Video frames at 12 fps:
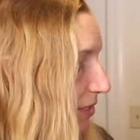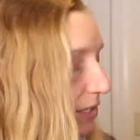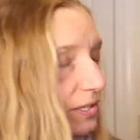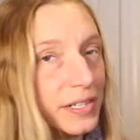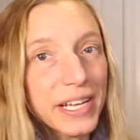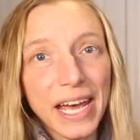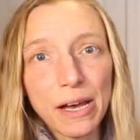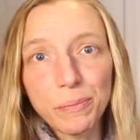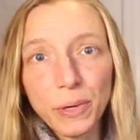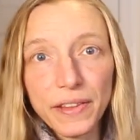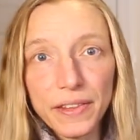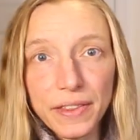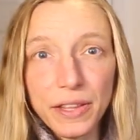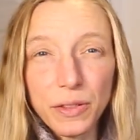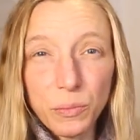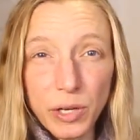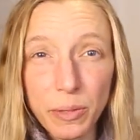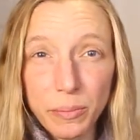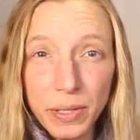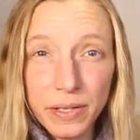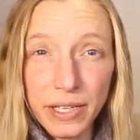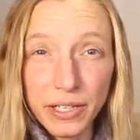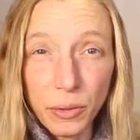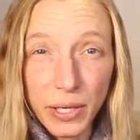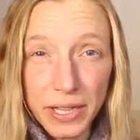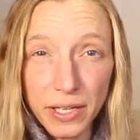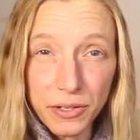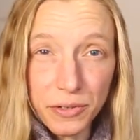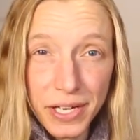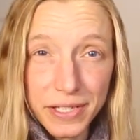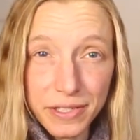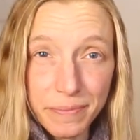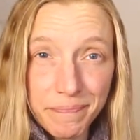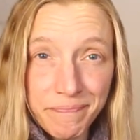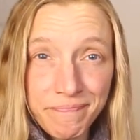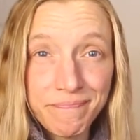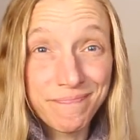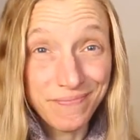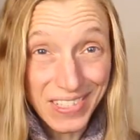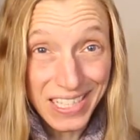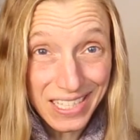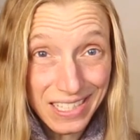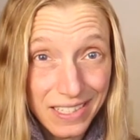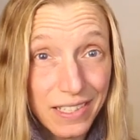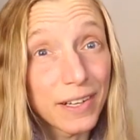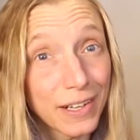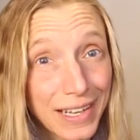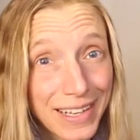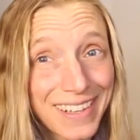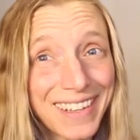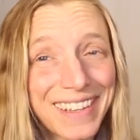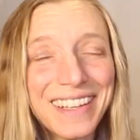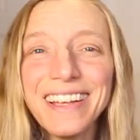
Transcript: turned hem rather than the rib and going the other direction. Yeah? All right.